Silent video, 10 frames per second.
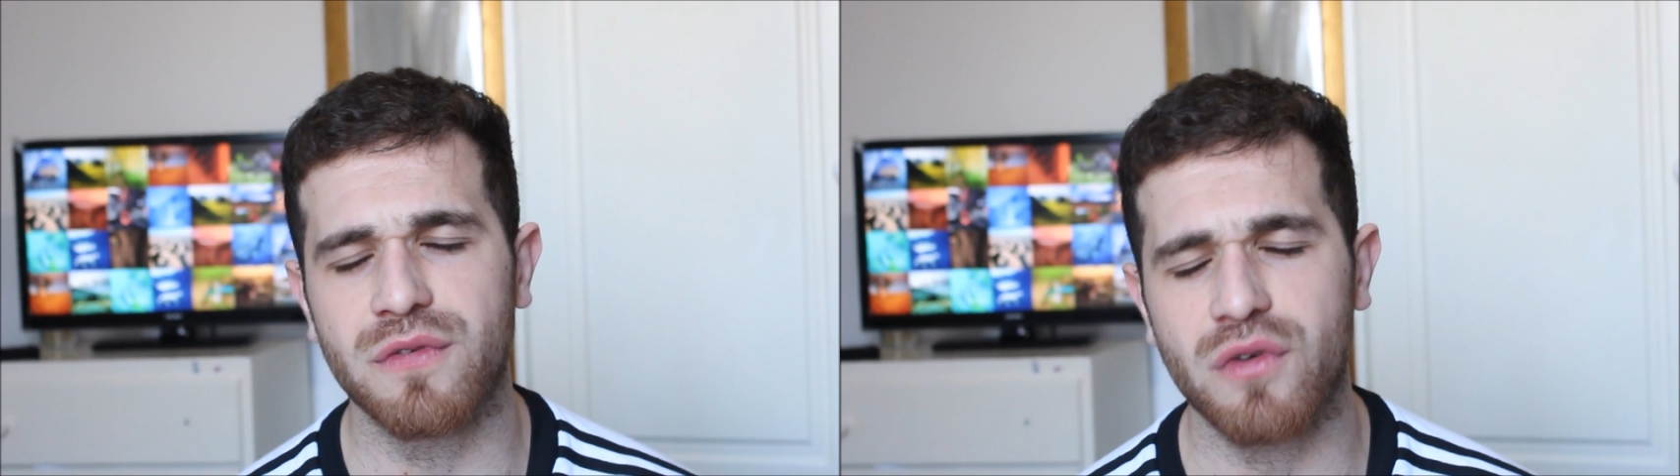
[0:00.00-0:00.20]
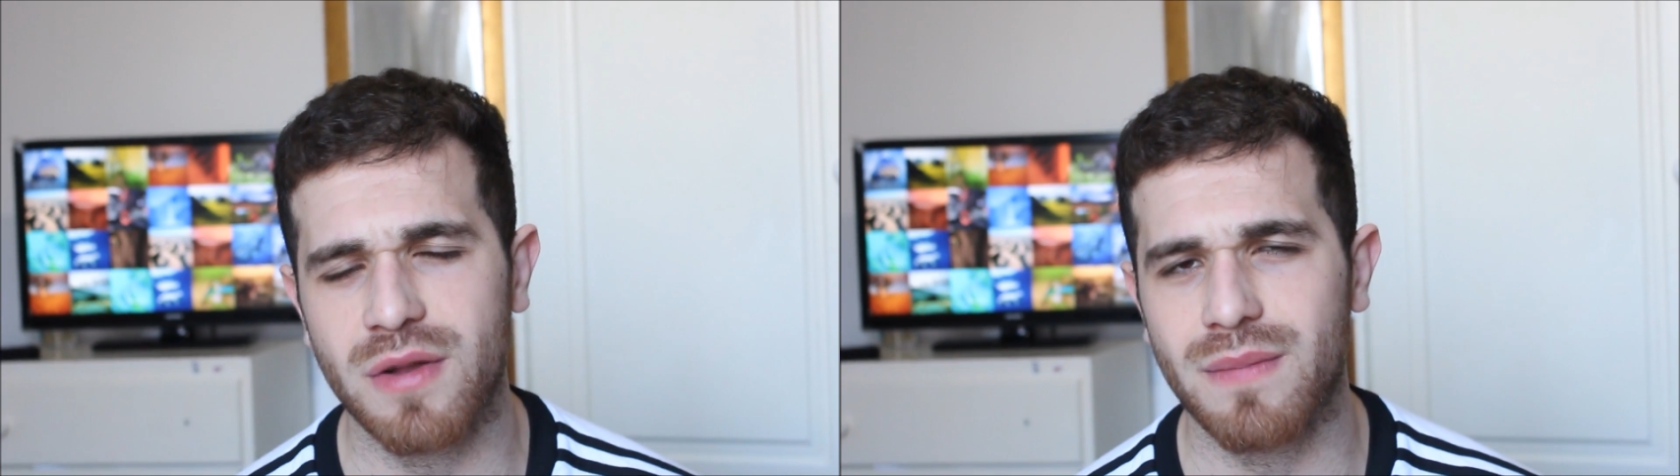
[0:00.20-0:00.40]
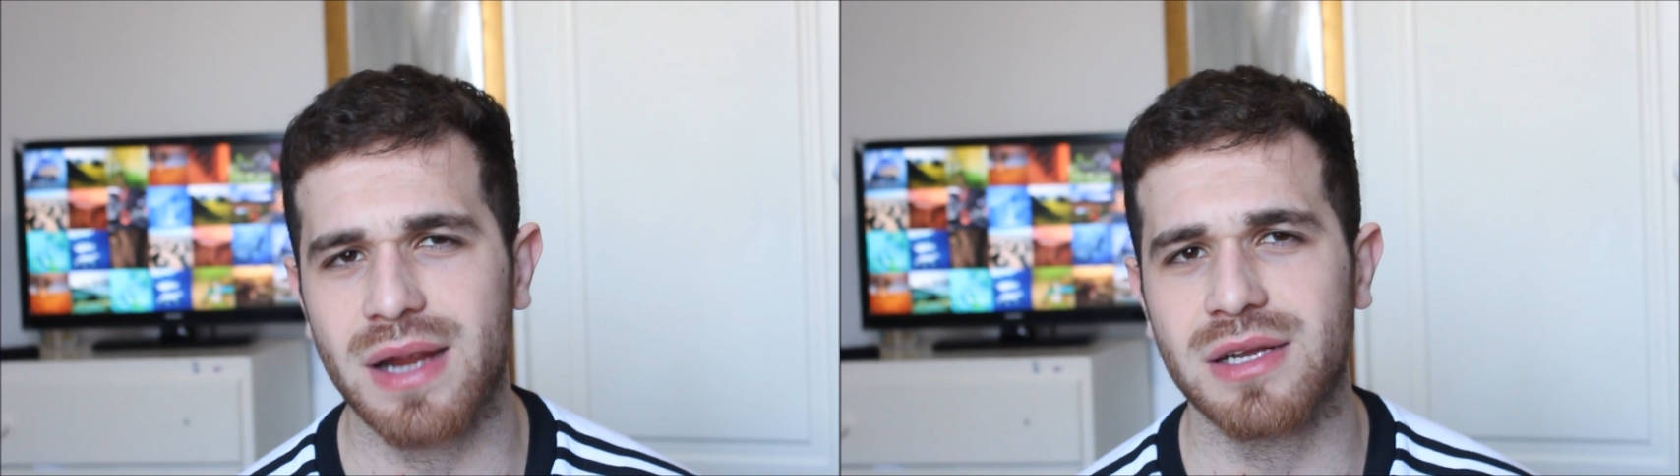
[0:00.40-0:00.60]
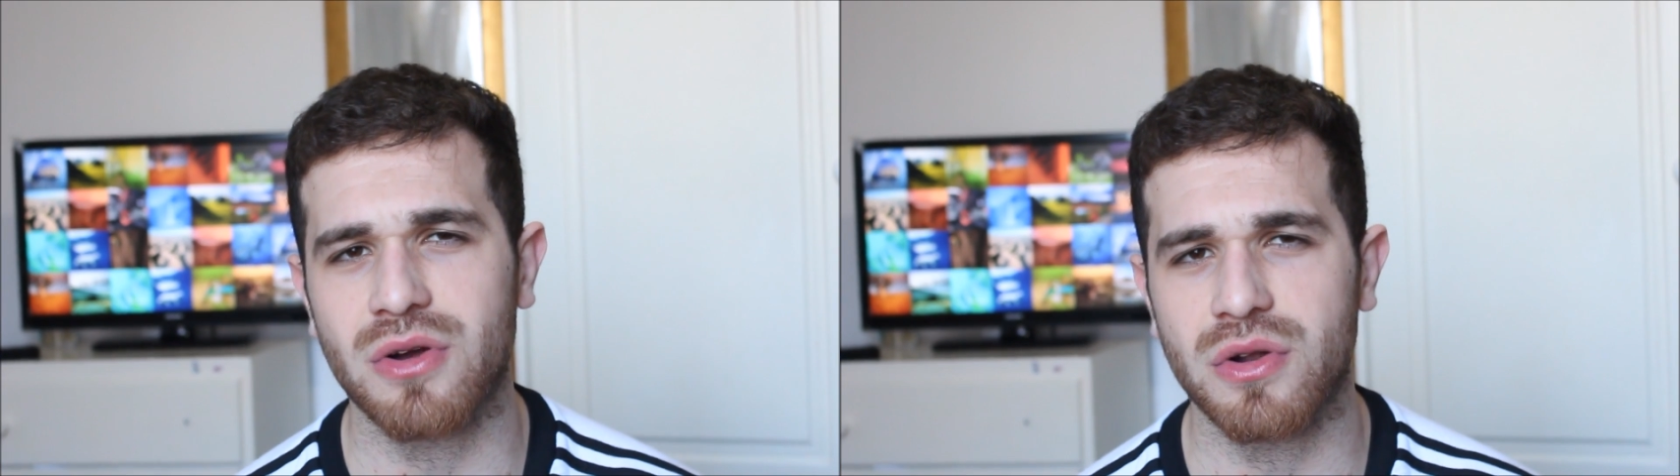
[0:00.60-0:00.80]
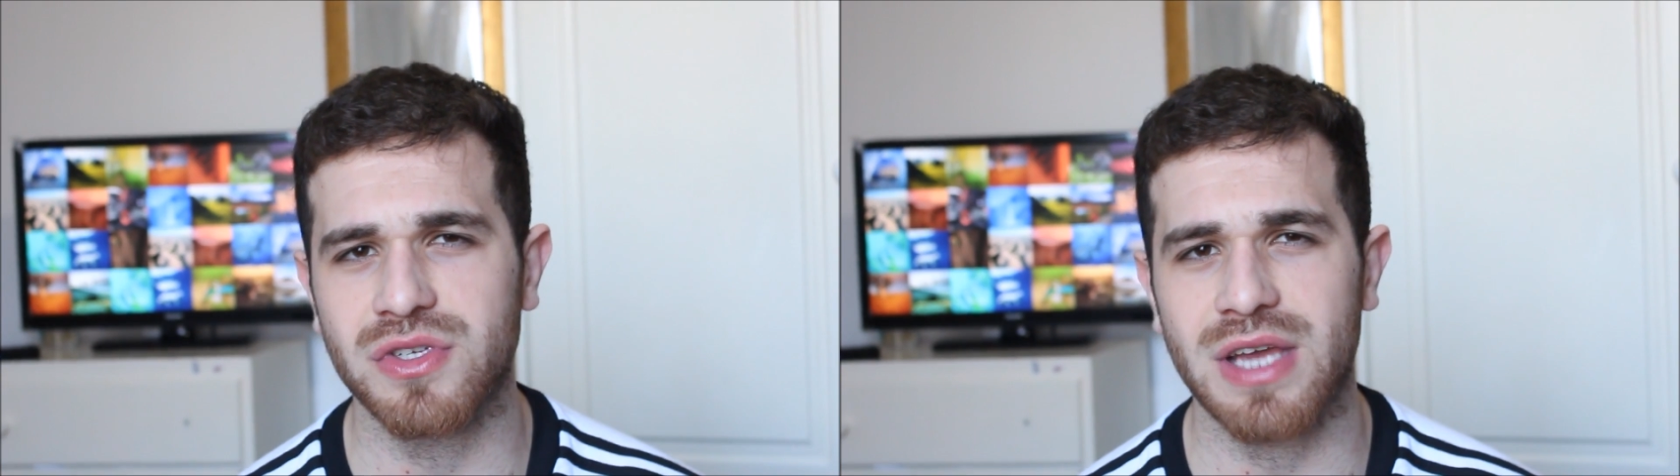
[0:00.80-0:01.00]
before the market
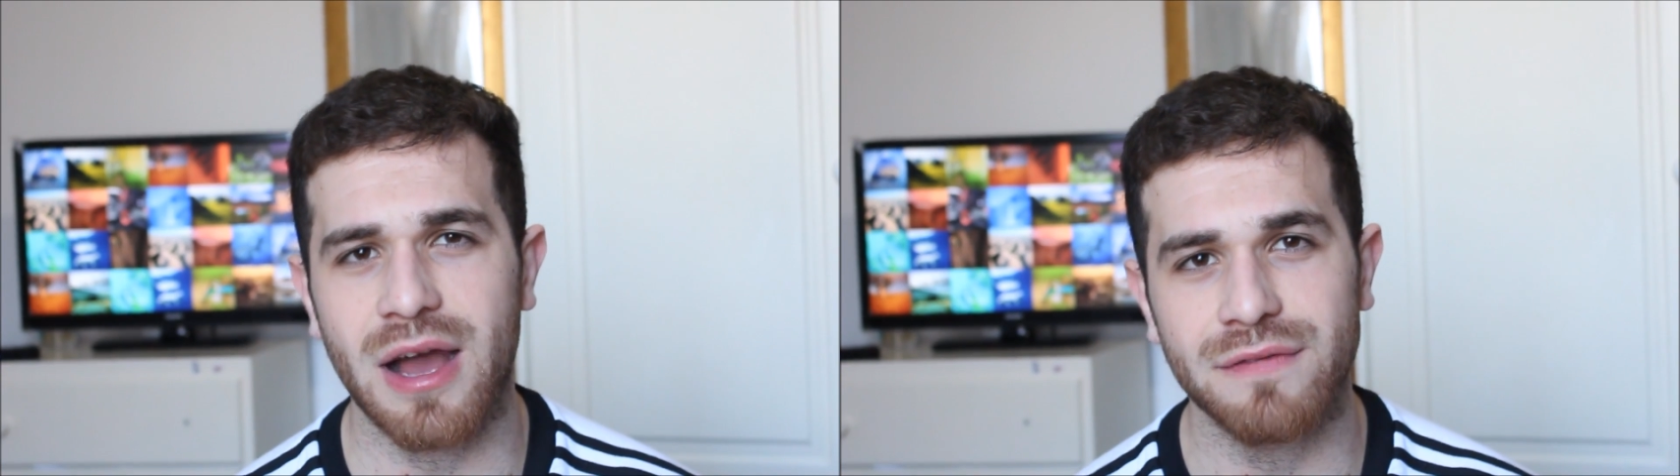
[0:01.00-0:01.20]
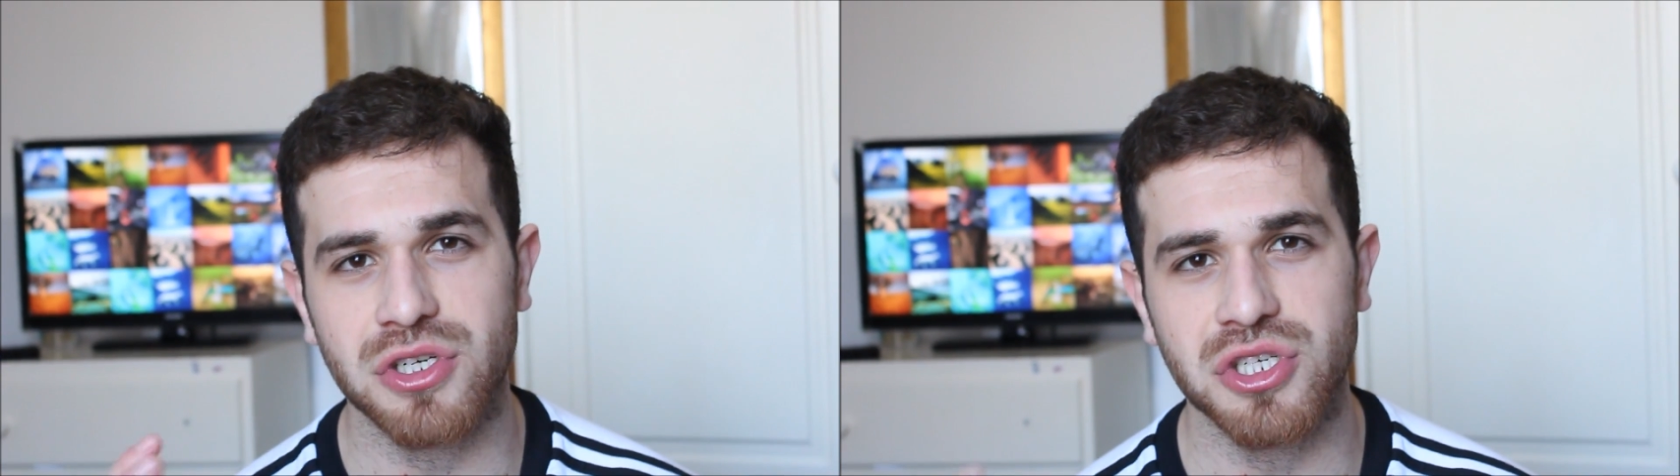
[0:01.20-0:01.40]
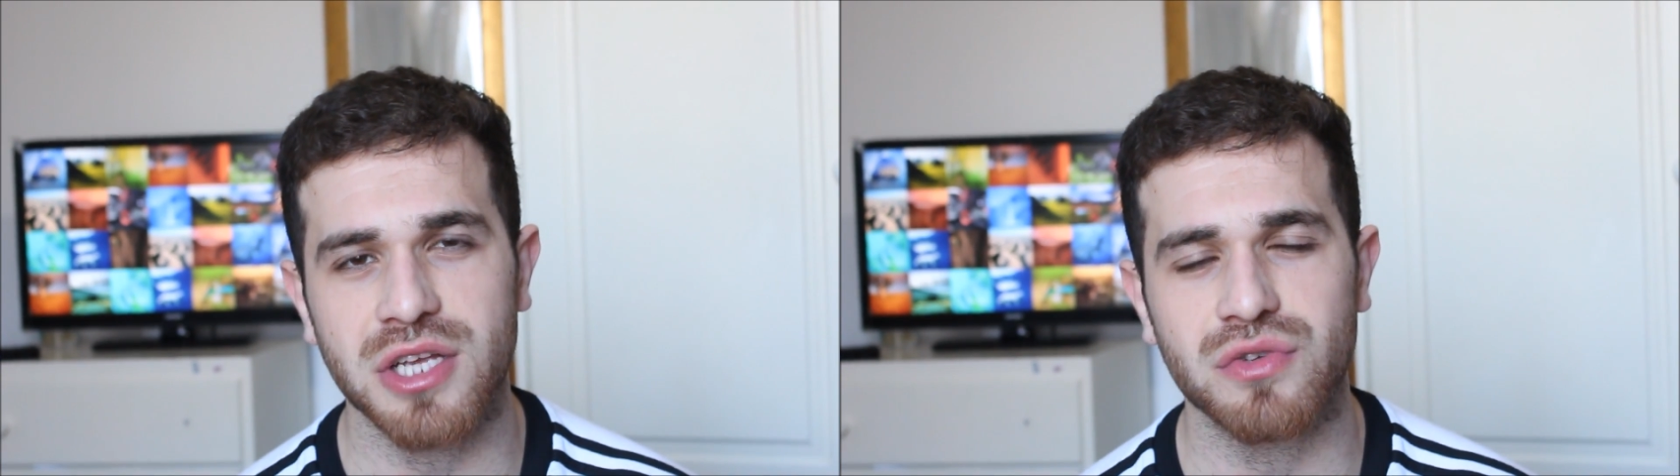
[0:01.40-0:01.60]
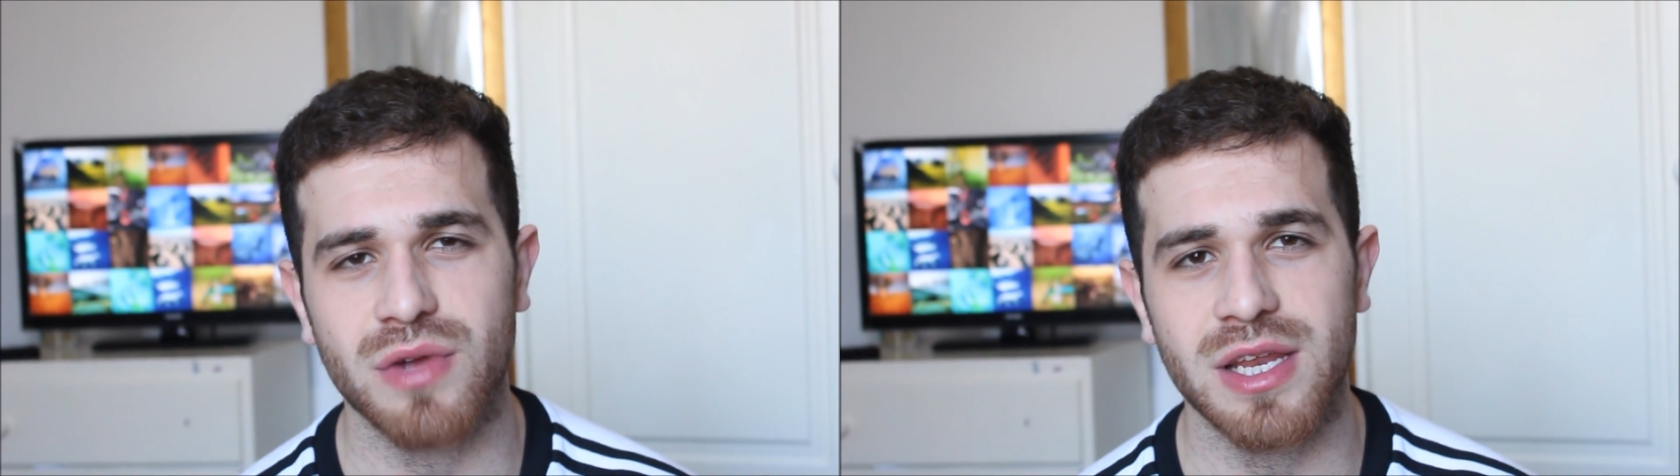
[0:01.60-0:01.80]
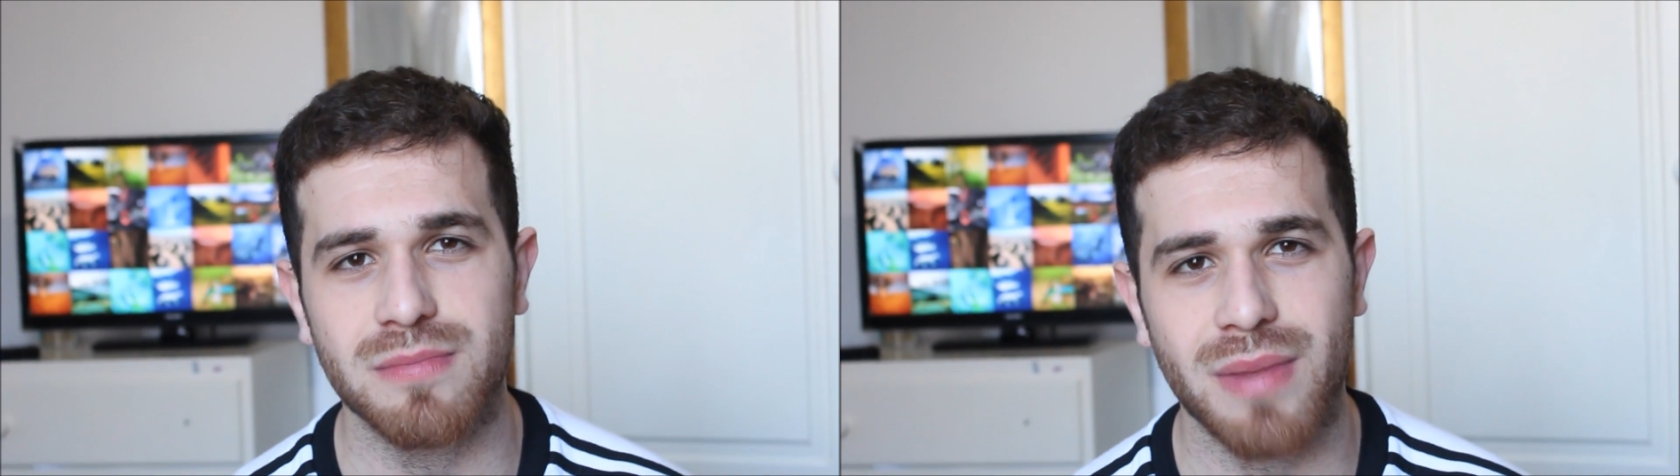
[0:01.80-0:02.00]
orders, you have your shares ready,